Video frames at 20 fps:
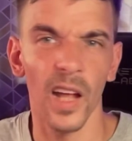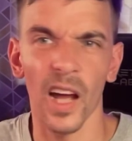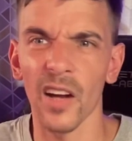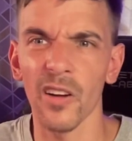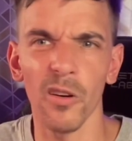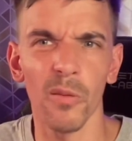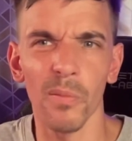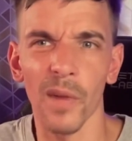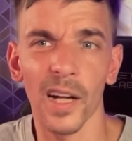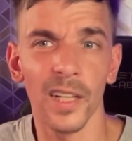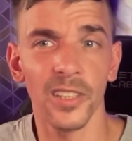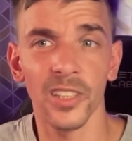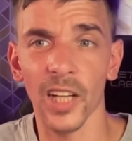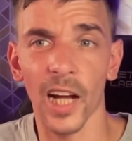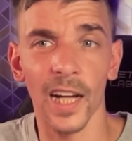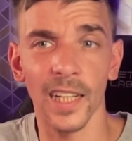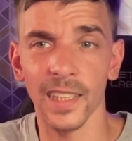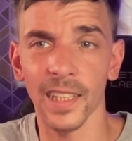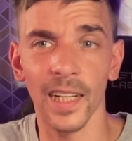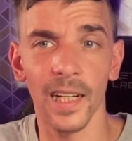I don't mind
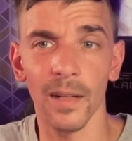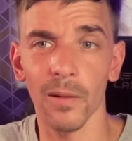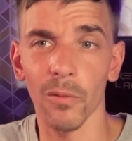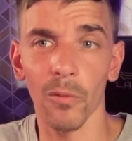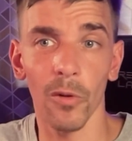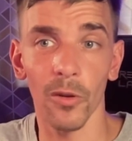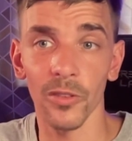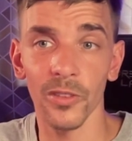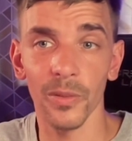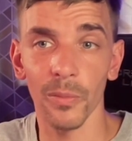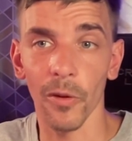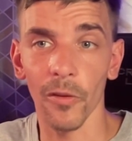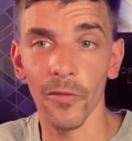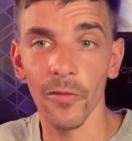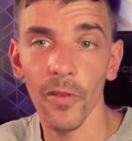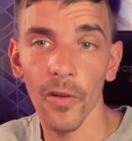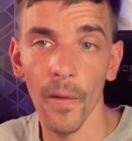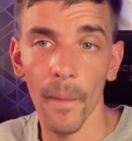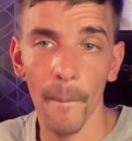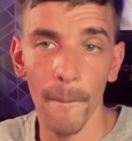charging it once a month.